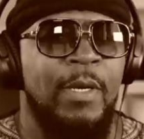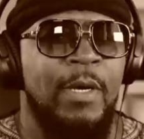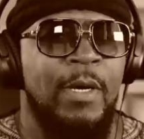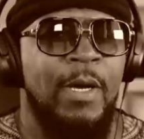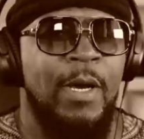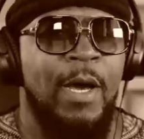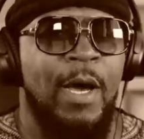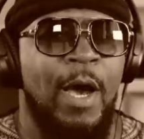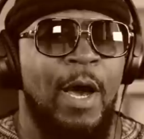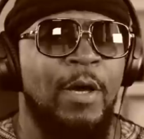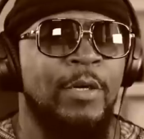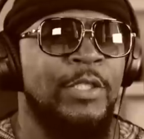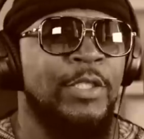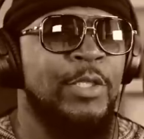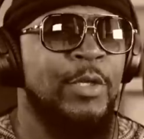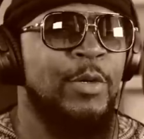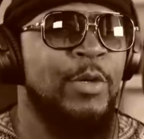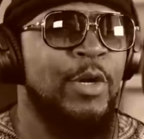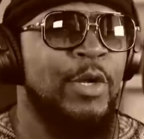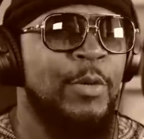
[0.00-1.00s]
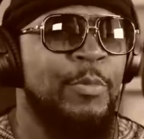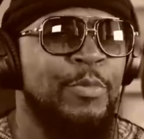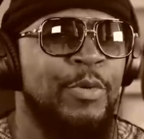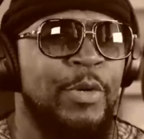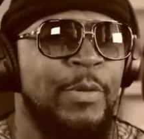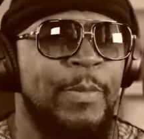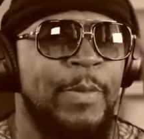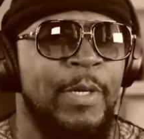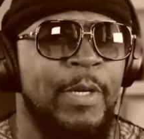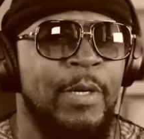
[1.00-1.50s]
Uh, also going to
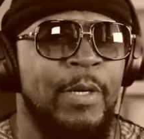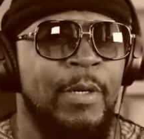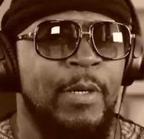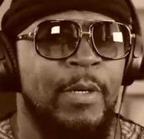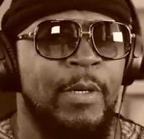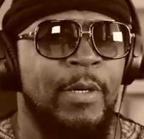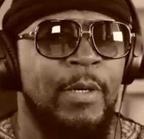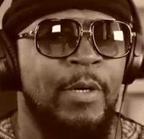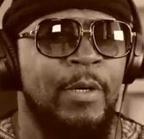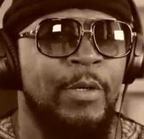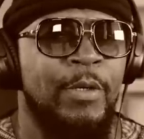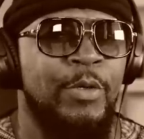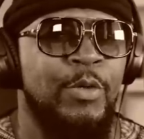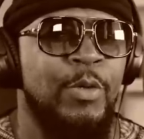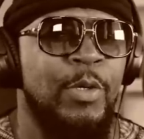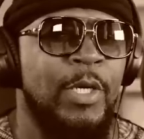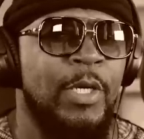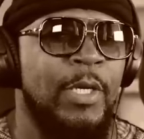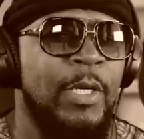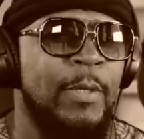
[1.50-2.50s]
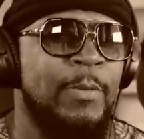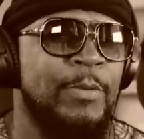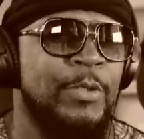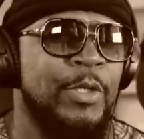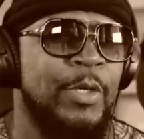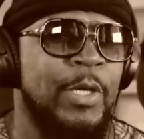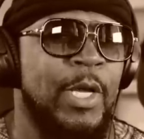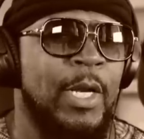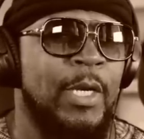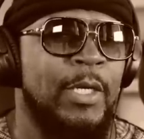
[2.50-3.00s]
premiere, going to do a clip, show
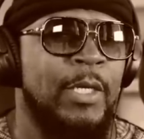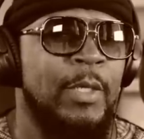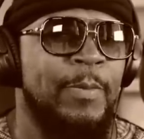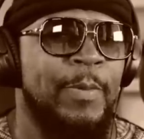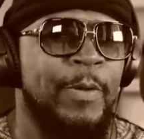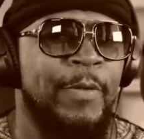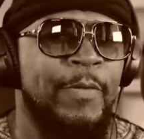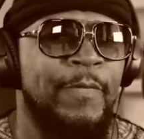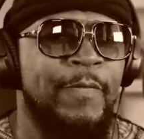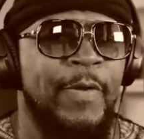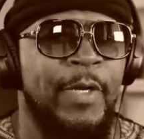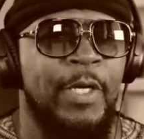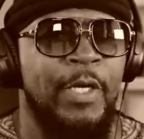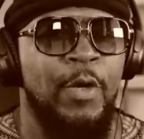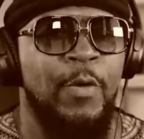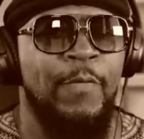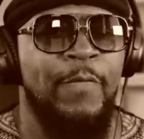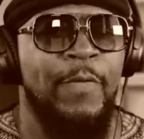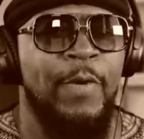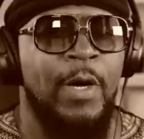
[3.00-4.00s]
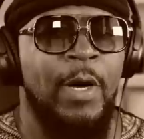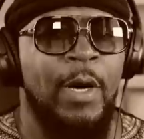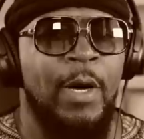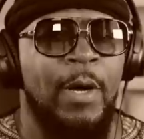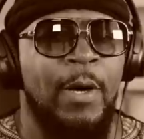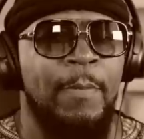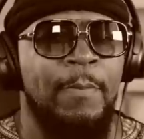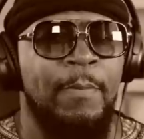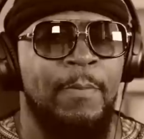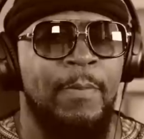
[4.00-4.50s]
y'all a clip of the video for uh,
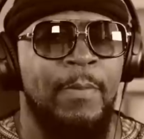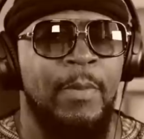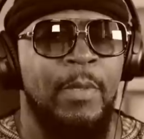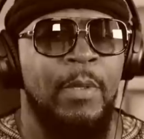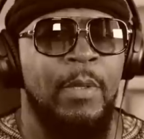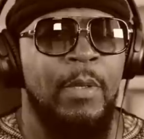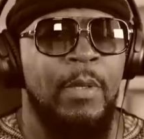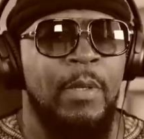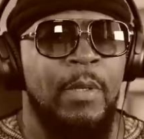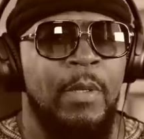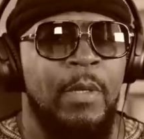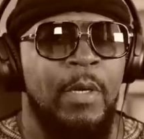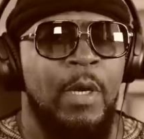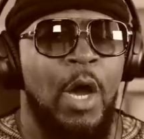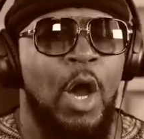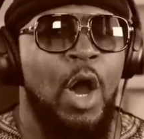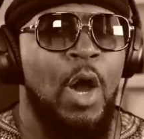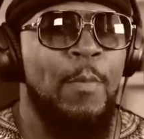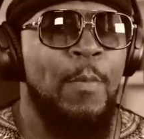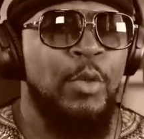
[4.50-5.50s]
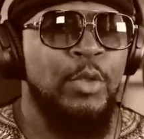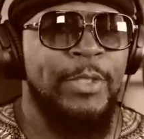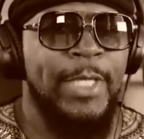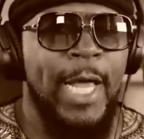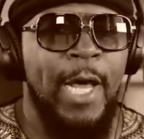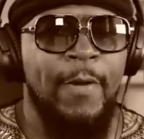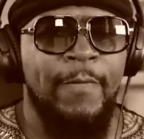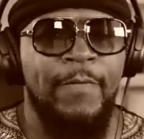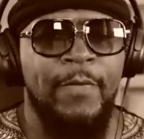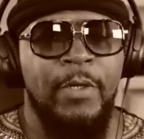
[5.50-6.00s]
Almost
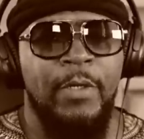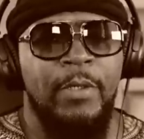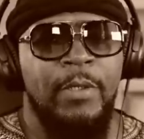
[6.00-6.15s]
Alpha.